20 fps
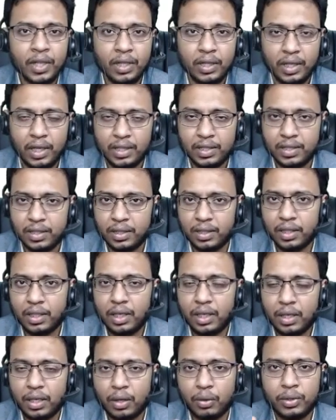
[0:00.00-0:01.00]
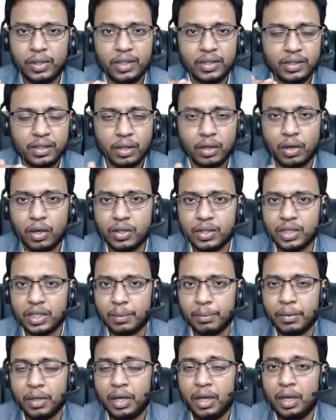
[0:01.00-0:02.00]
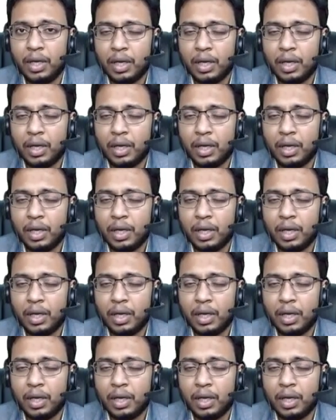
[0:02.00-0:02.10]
That's it. Now this is the concept.